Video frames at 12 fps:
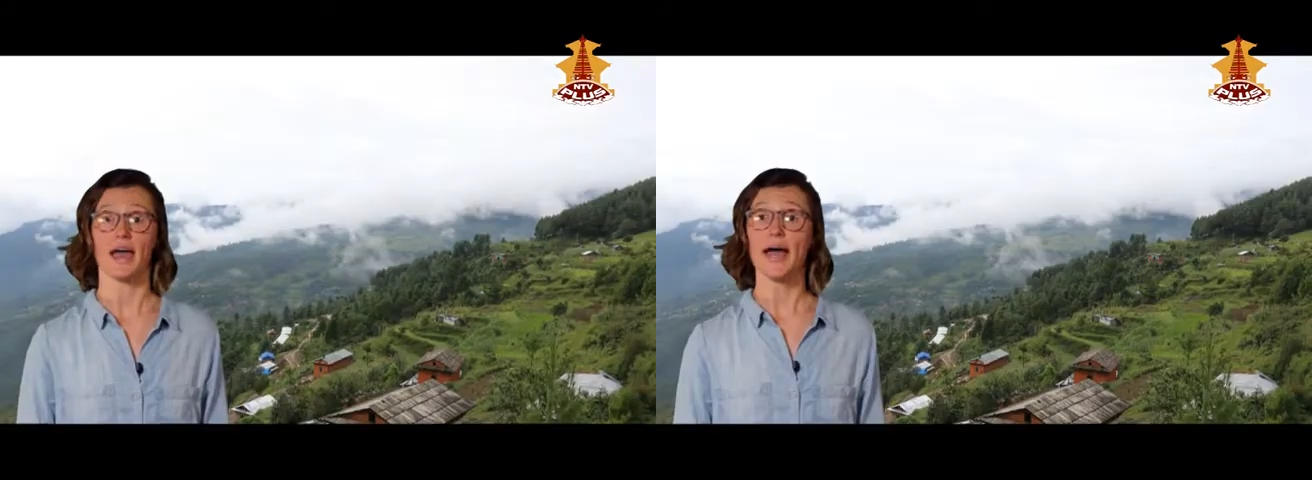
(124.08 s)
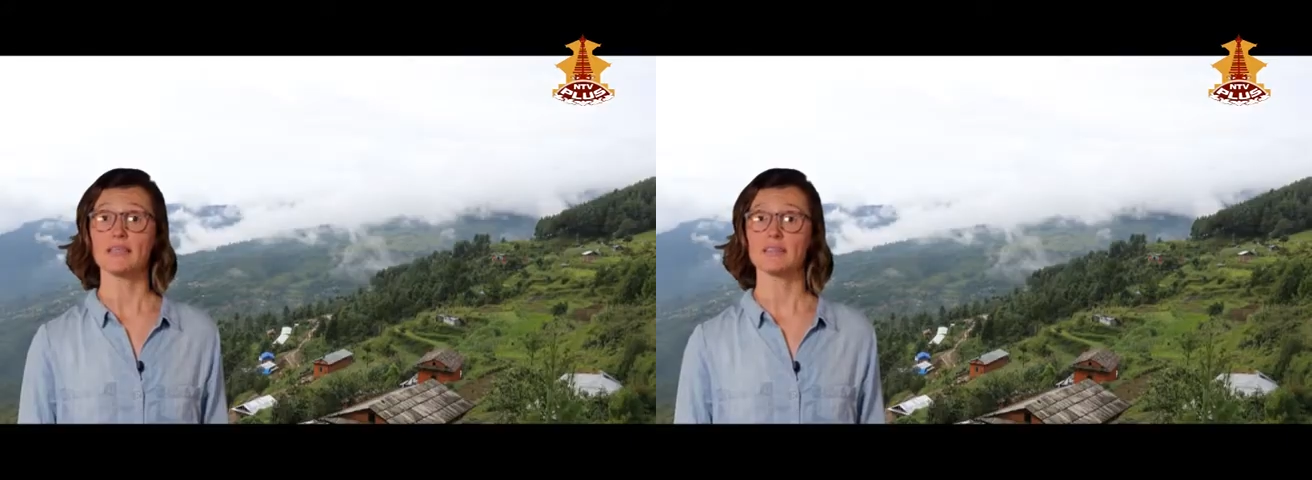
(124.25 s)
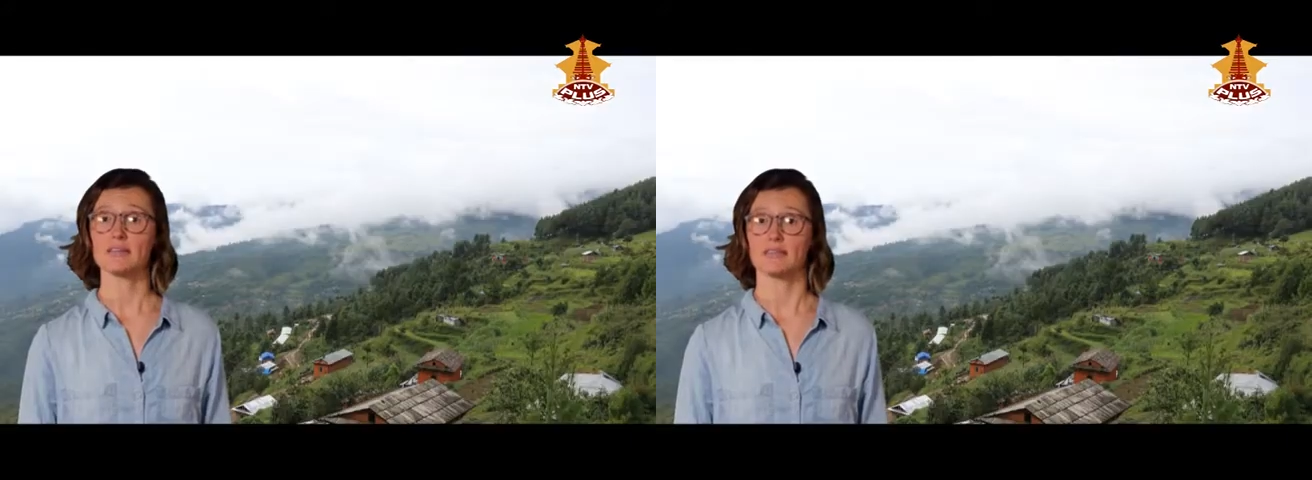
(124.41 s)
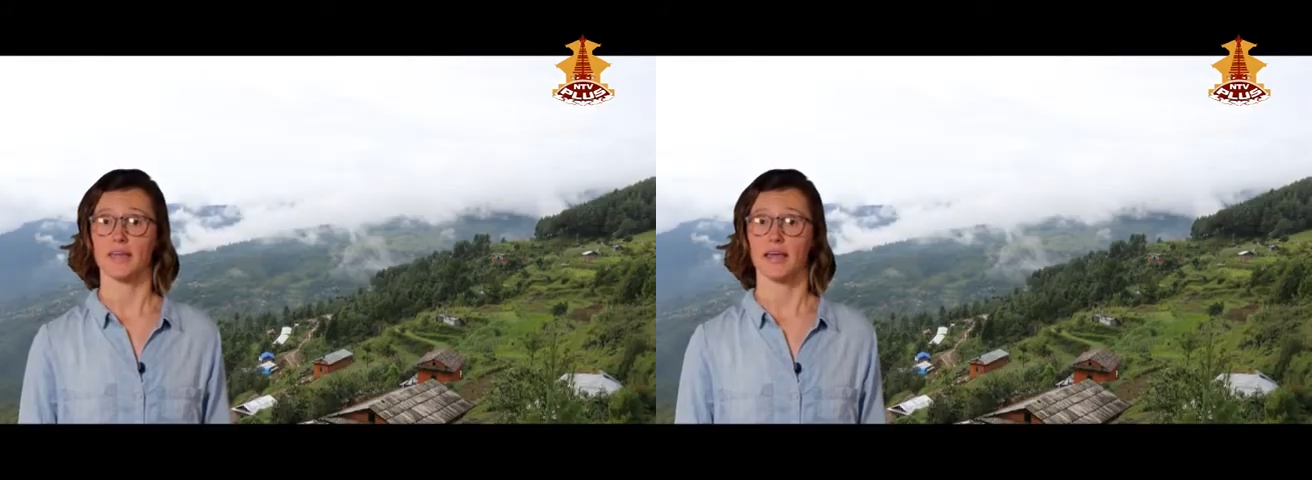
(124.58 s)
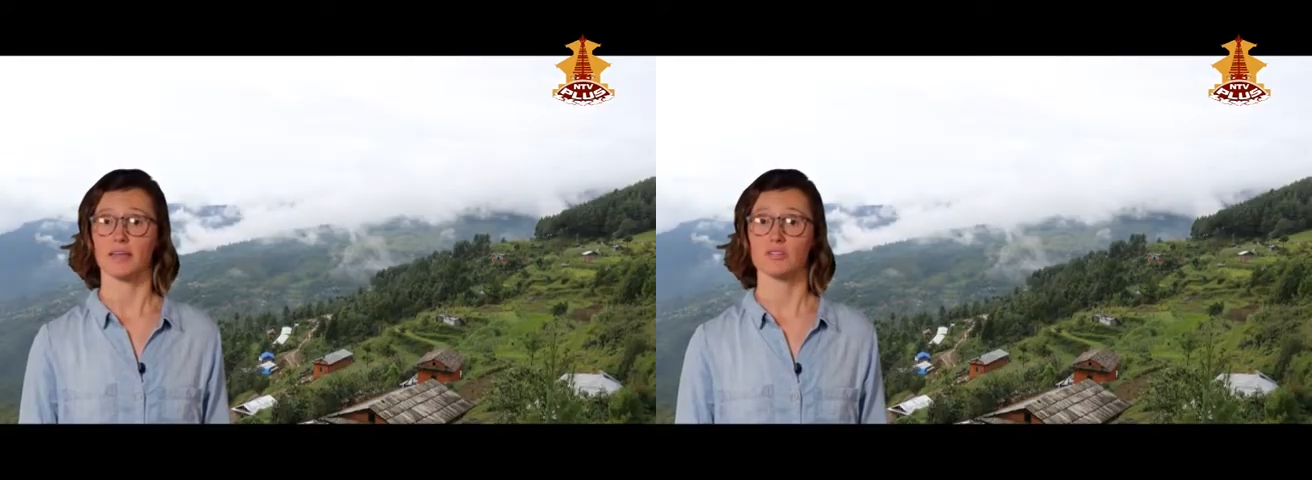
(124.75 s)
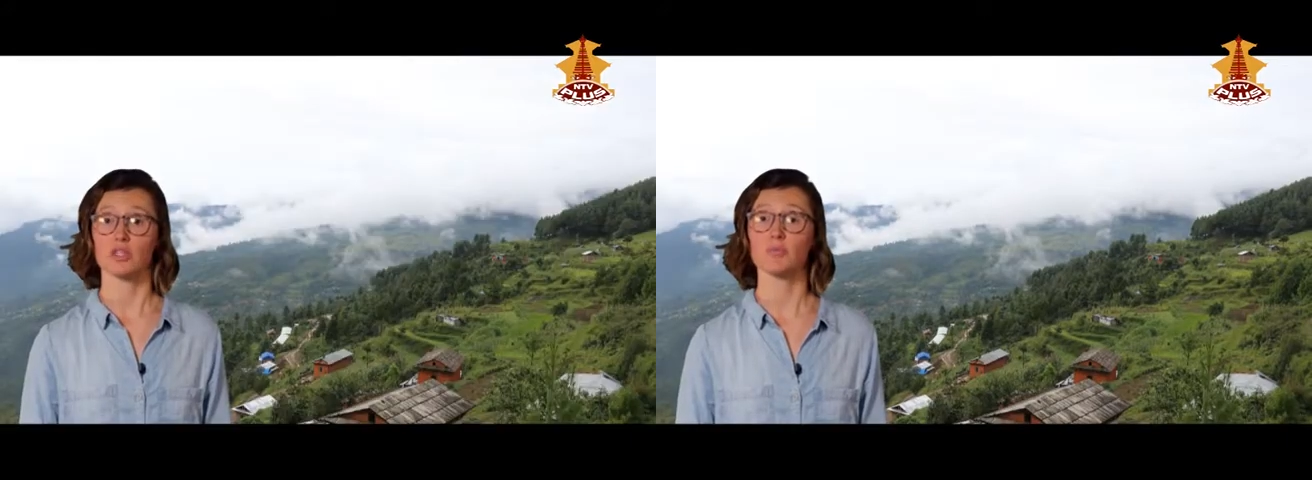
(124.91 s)
As it
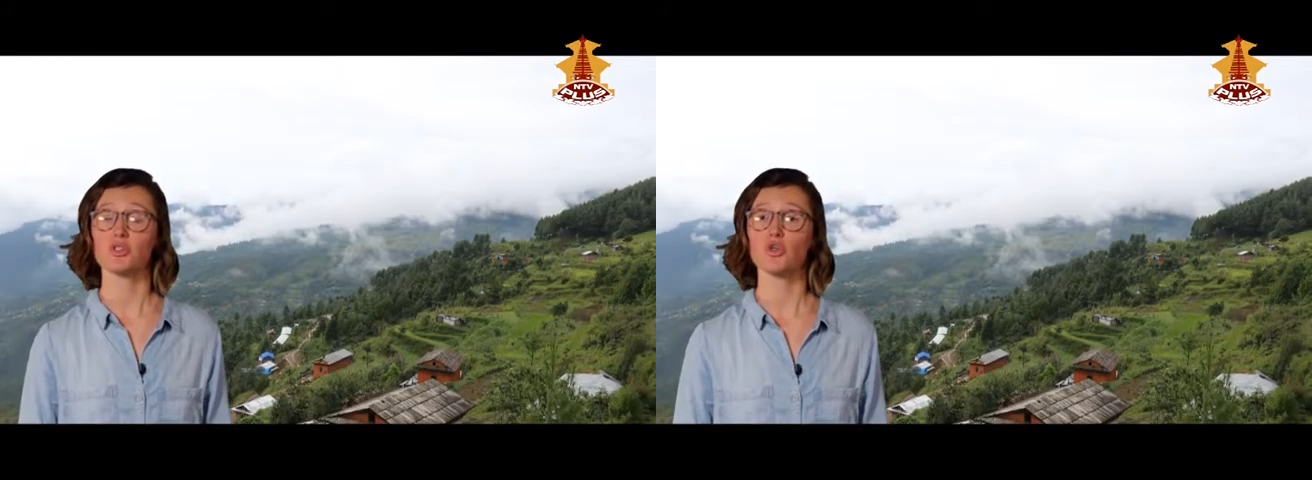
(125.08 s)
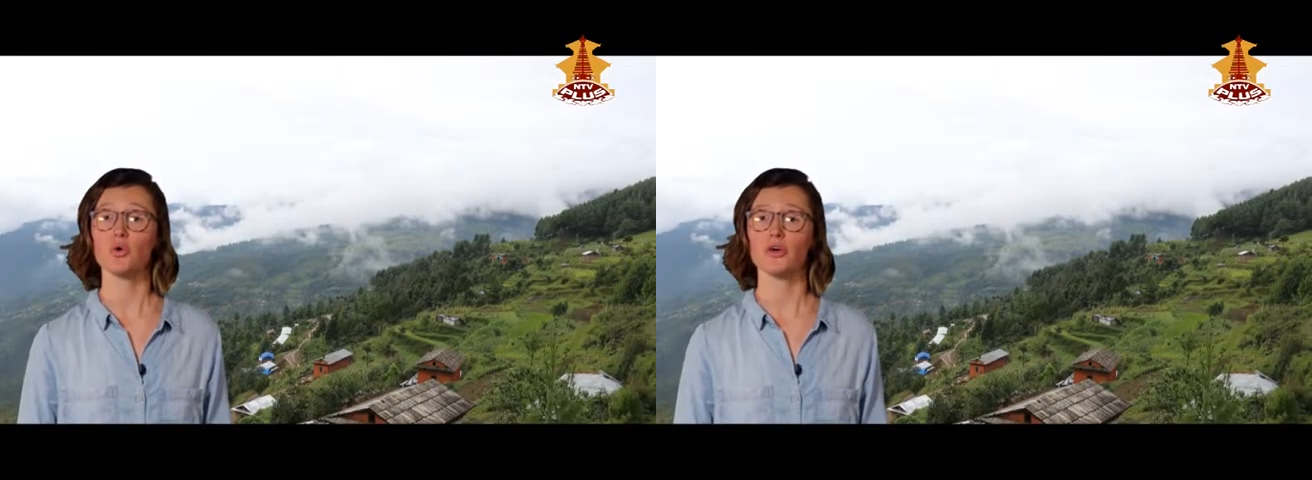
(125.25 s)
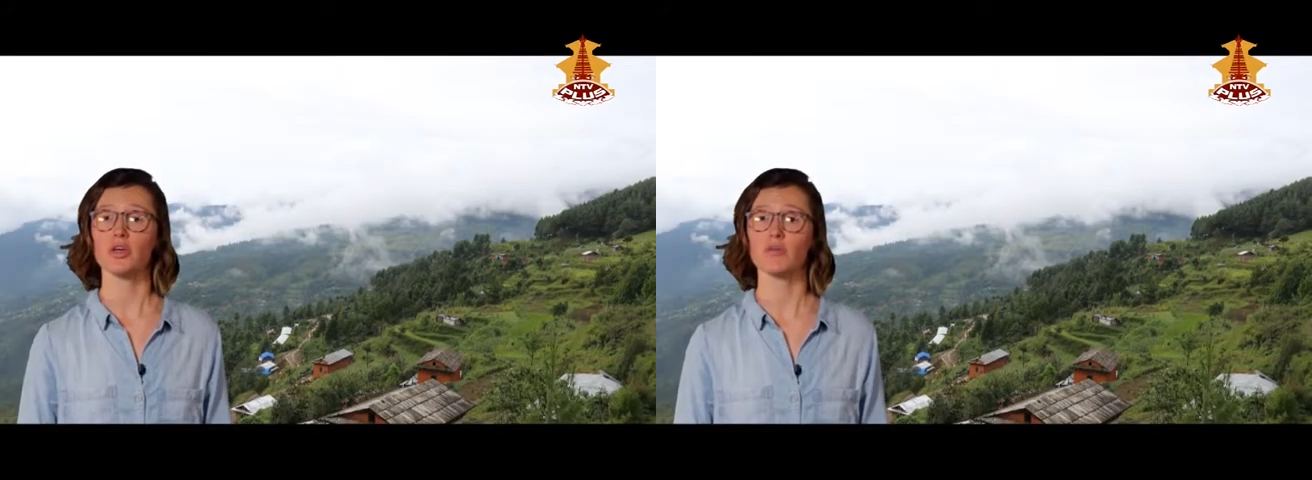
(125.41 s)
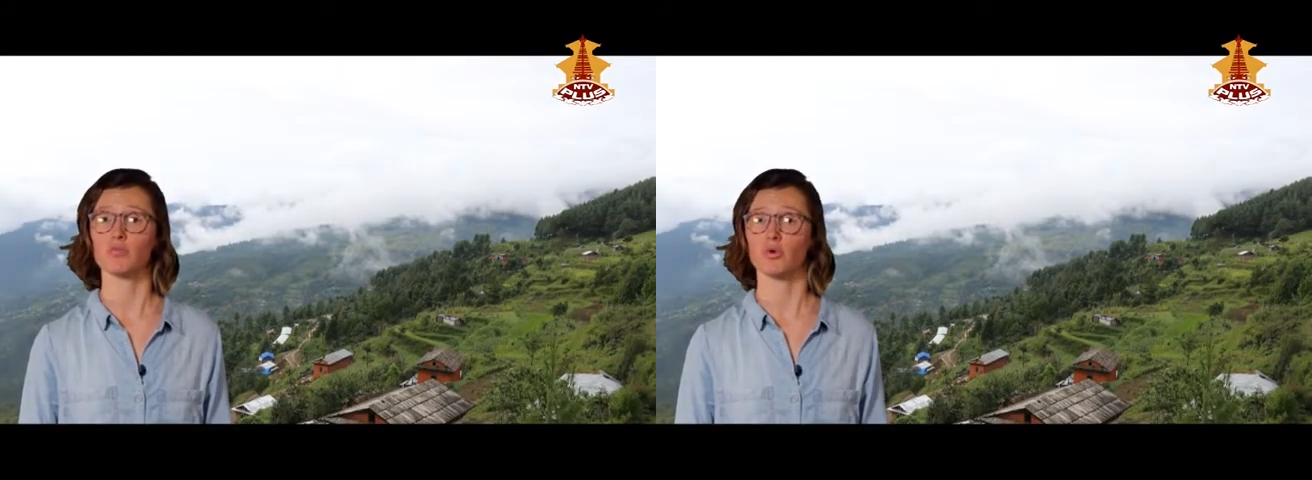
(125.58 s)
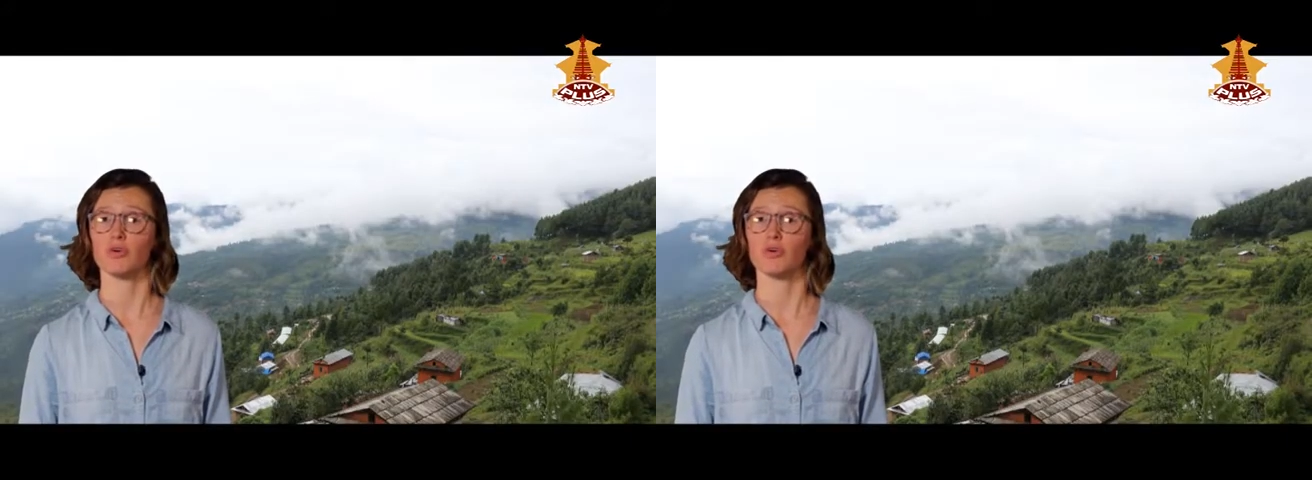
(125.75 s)
stands, the majority of